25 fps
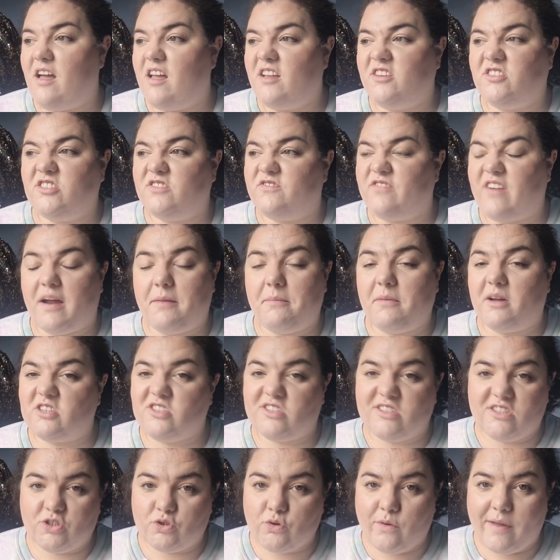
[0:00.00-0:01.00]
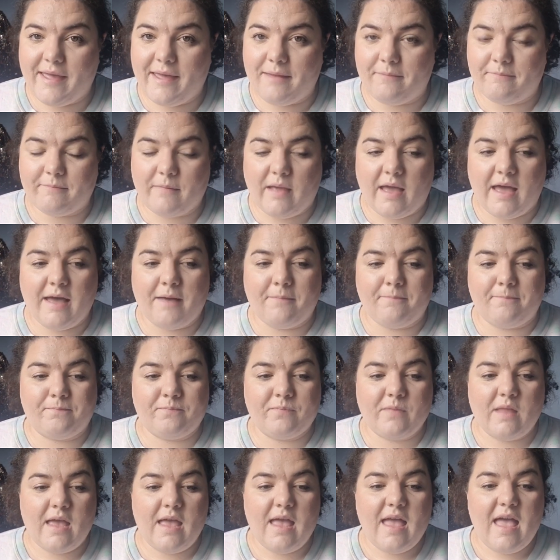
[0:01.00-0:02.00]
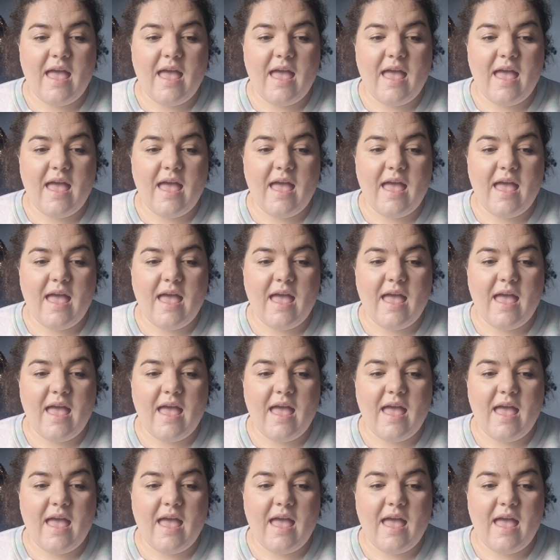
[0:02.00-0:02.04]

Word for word: I just very much enjoy it. And